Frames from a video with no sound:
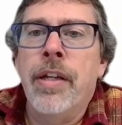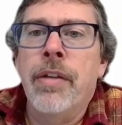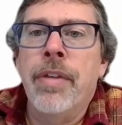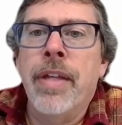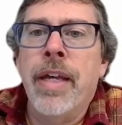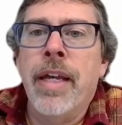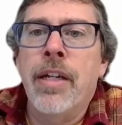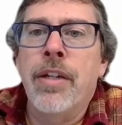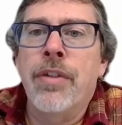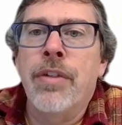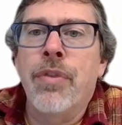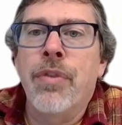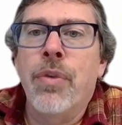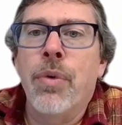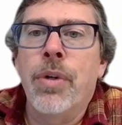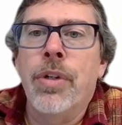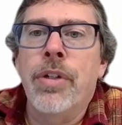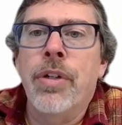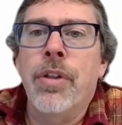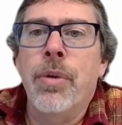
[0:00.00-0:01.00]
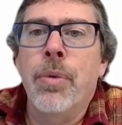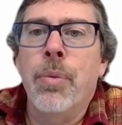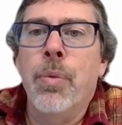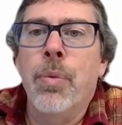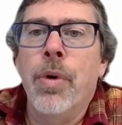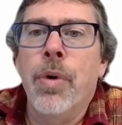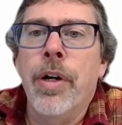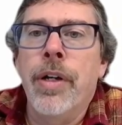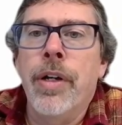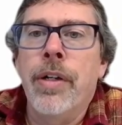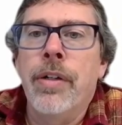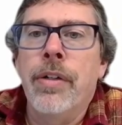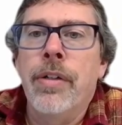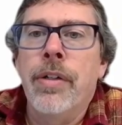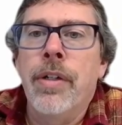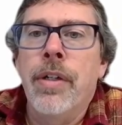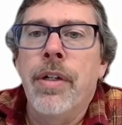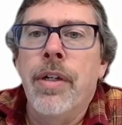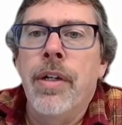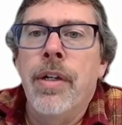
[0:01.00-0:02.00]
of that as 4 to the 1.
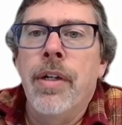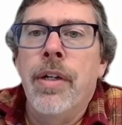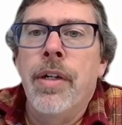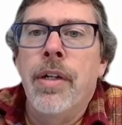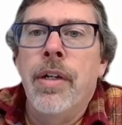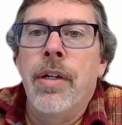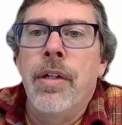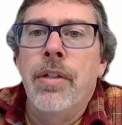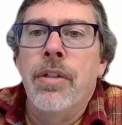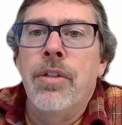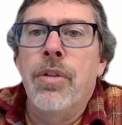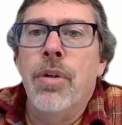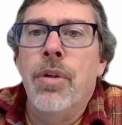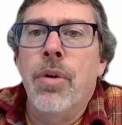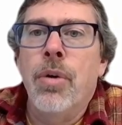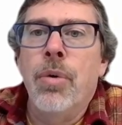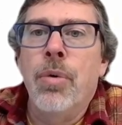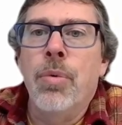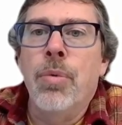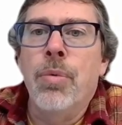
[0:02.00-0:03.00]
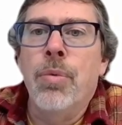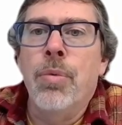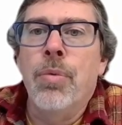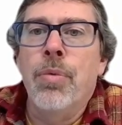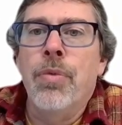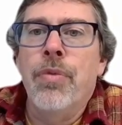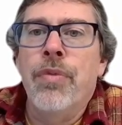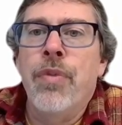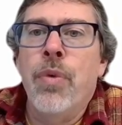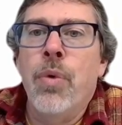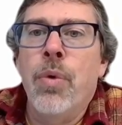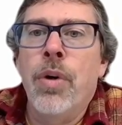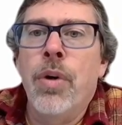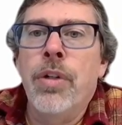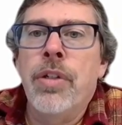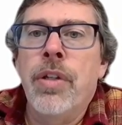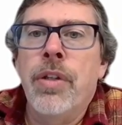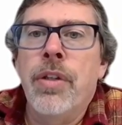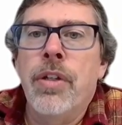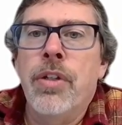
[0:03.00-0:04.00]
So 4
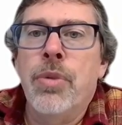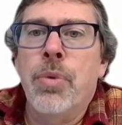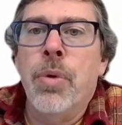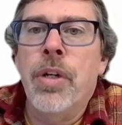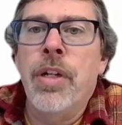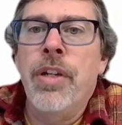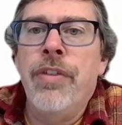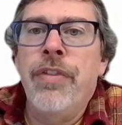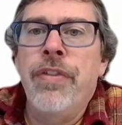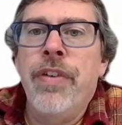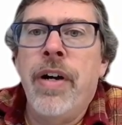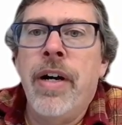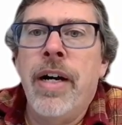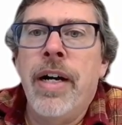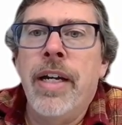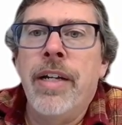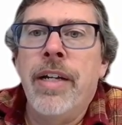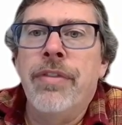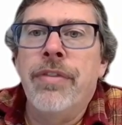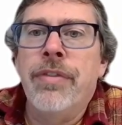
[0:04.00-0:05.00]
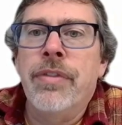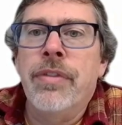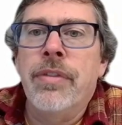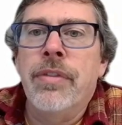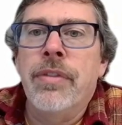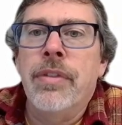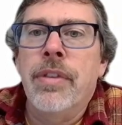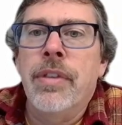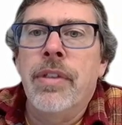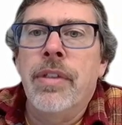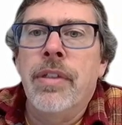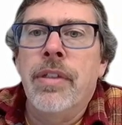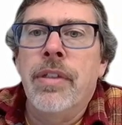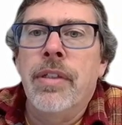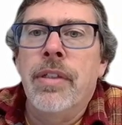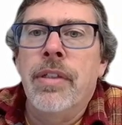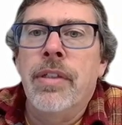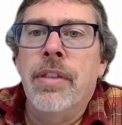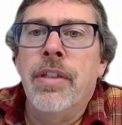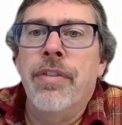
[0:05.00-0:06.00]
to the 25
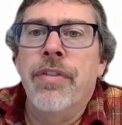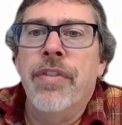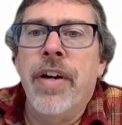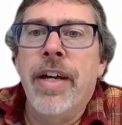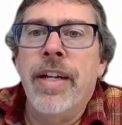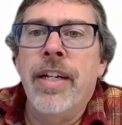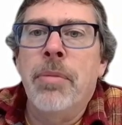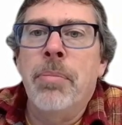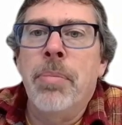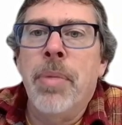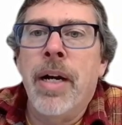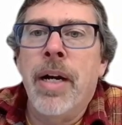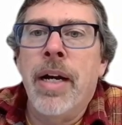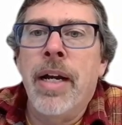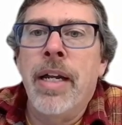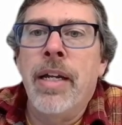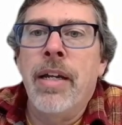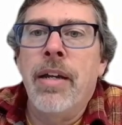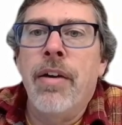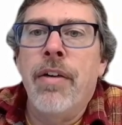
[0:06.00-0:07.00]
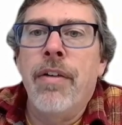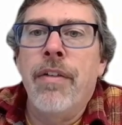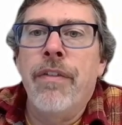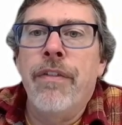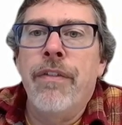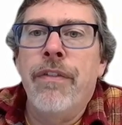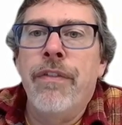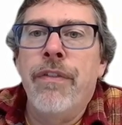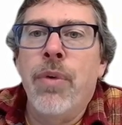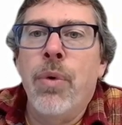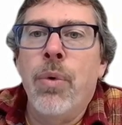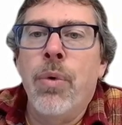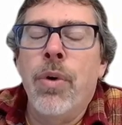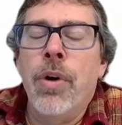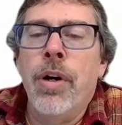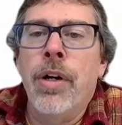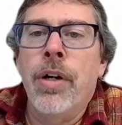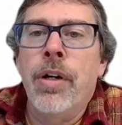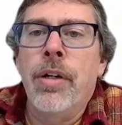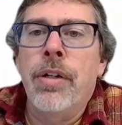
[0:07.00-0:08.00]
divided by
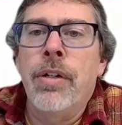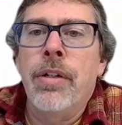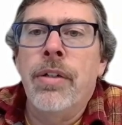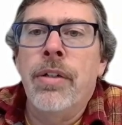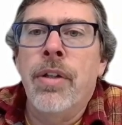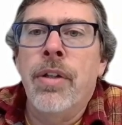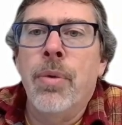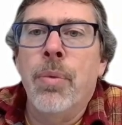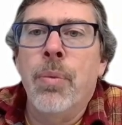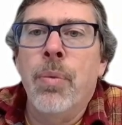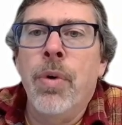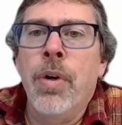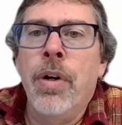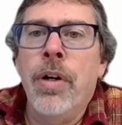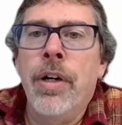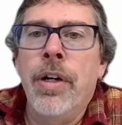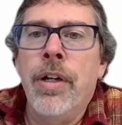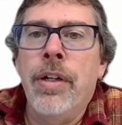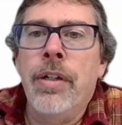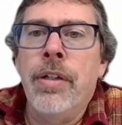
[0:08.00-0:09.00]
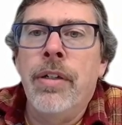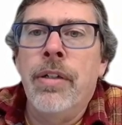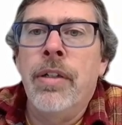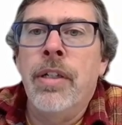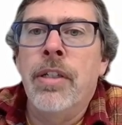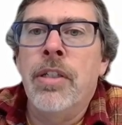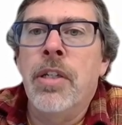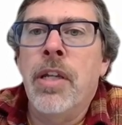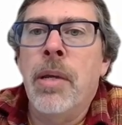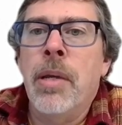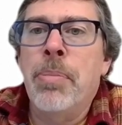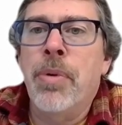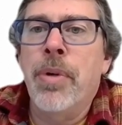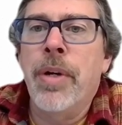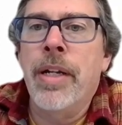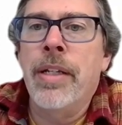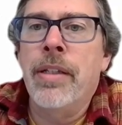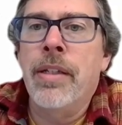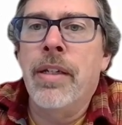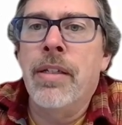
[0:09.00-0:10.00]
4 to the 1, let's
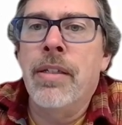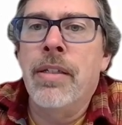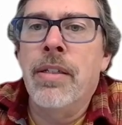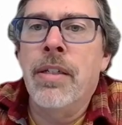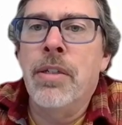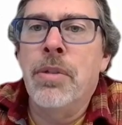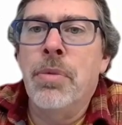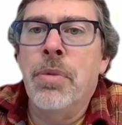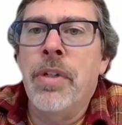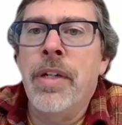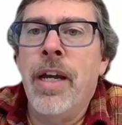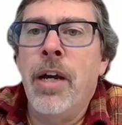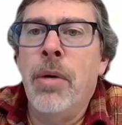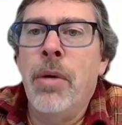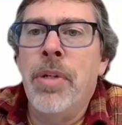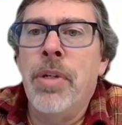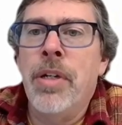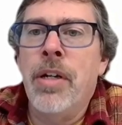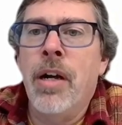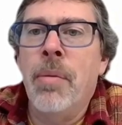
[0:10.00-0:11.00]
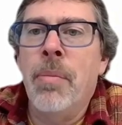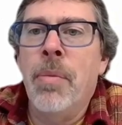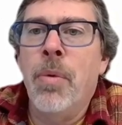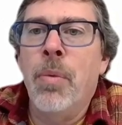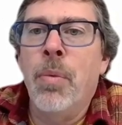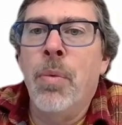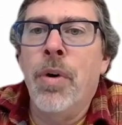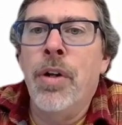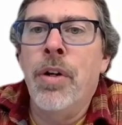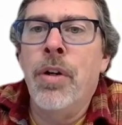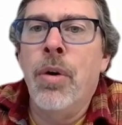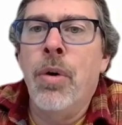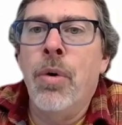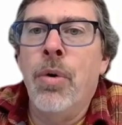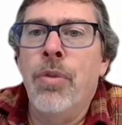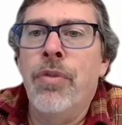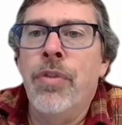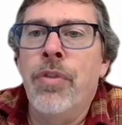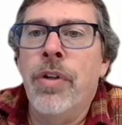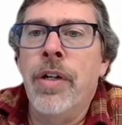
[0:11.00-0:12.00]
separate this. This will now become 1
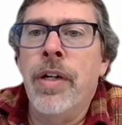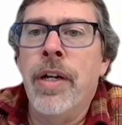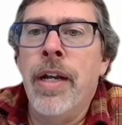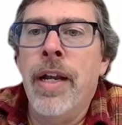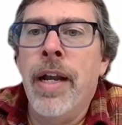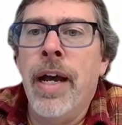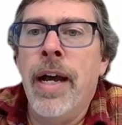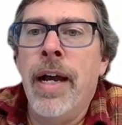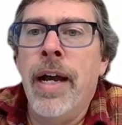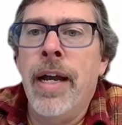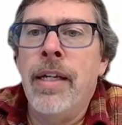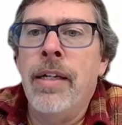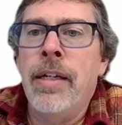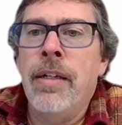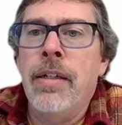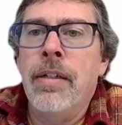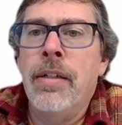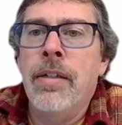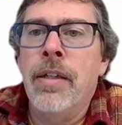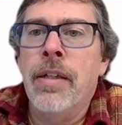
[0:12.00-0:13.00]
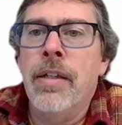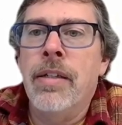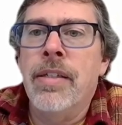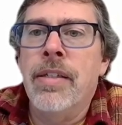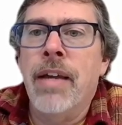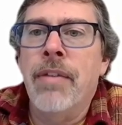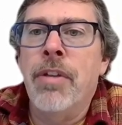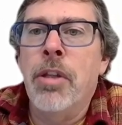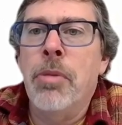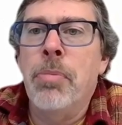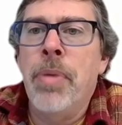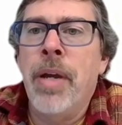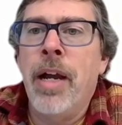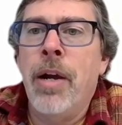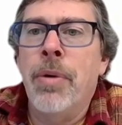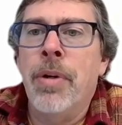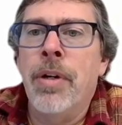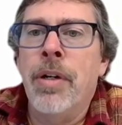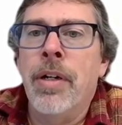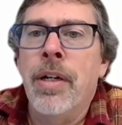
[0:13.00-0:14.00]
over 9 to the 7th
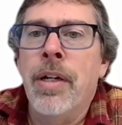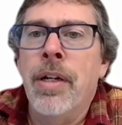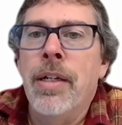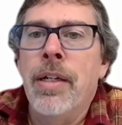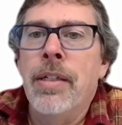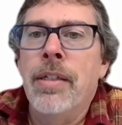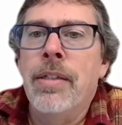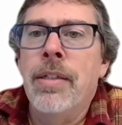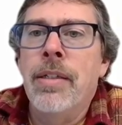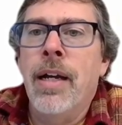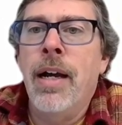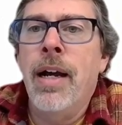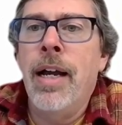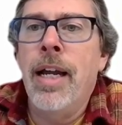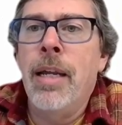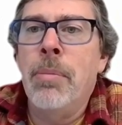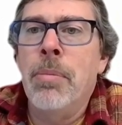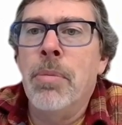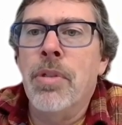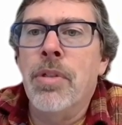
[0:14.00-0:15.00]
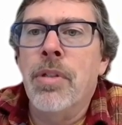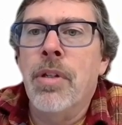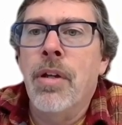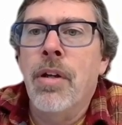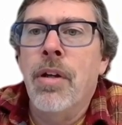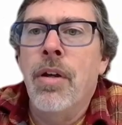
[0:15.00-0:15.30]
power times